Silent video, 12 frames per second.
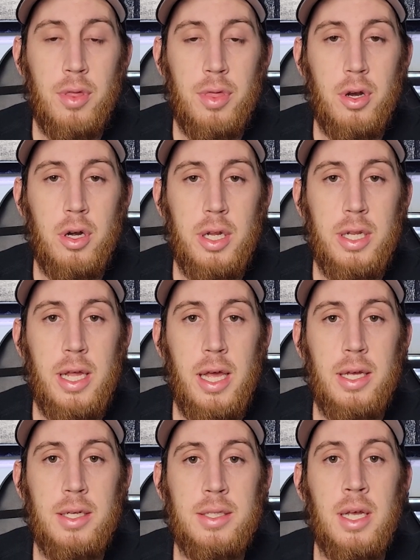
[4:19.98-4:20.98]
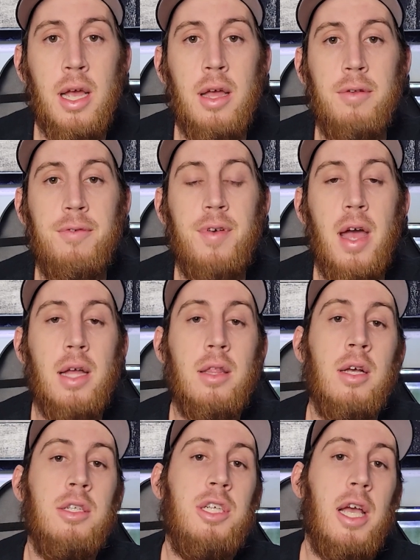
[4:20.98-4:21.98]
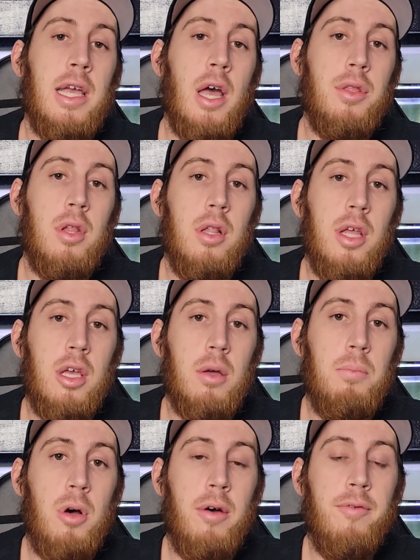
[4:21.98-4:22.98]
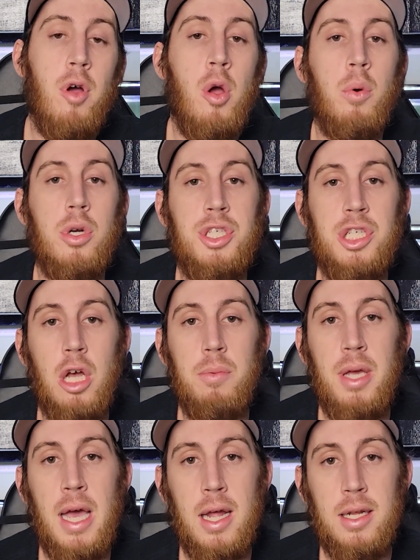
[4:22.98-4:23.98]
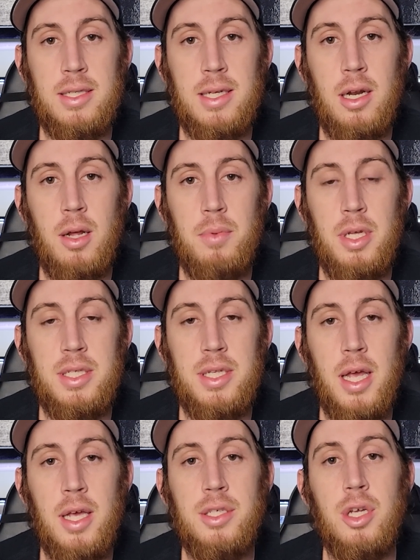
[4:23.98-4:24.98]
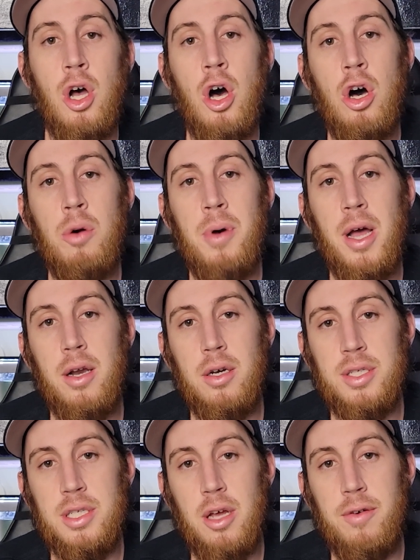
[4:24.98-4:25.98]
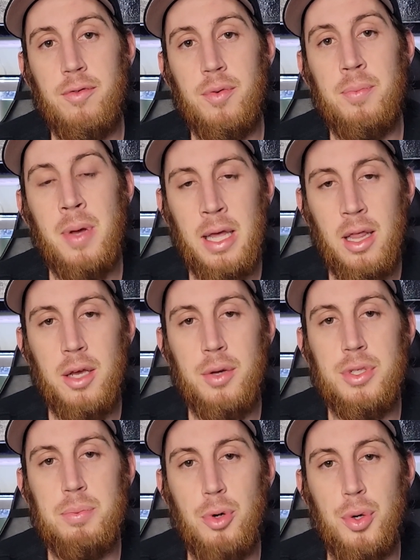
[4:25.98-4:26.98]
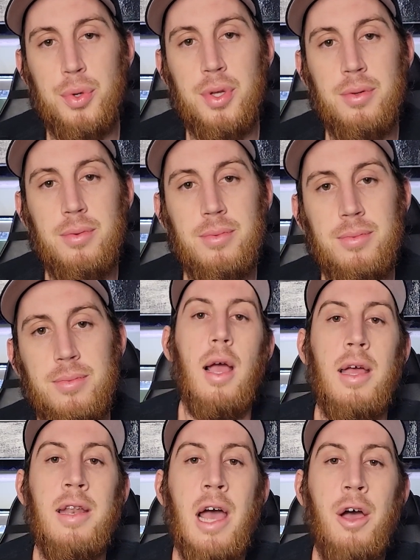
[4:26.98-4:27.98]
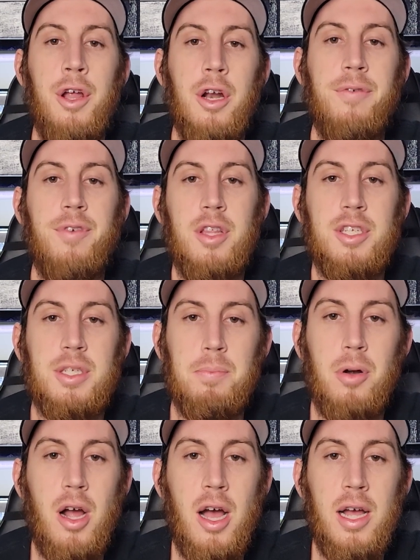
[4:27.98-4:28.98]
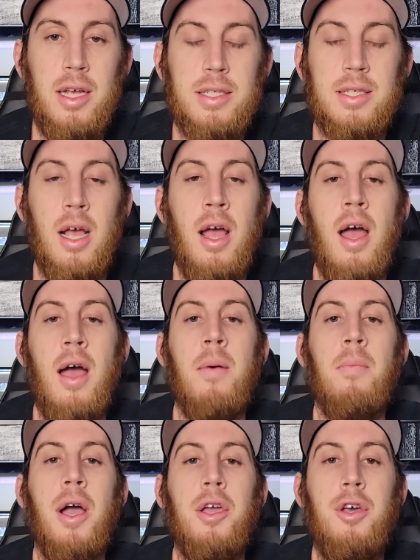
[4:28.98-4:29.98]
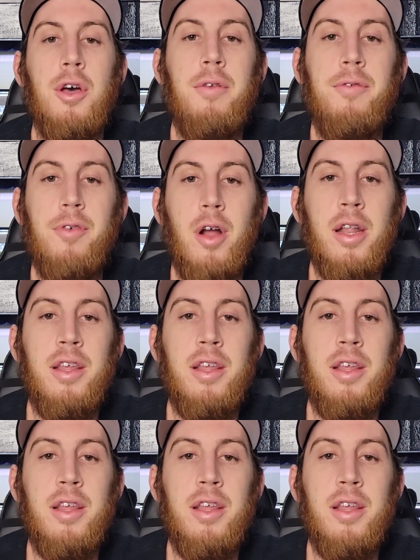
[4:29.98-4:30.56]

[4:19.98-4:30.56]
30 days. In fact, check out the link above where Shelby had to set up these tanks all by herself when my leg was broken. And now here for the surprise, my good friend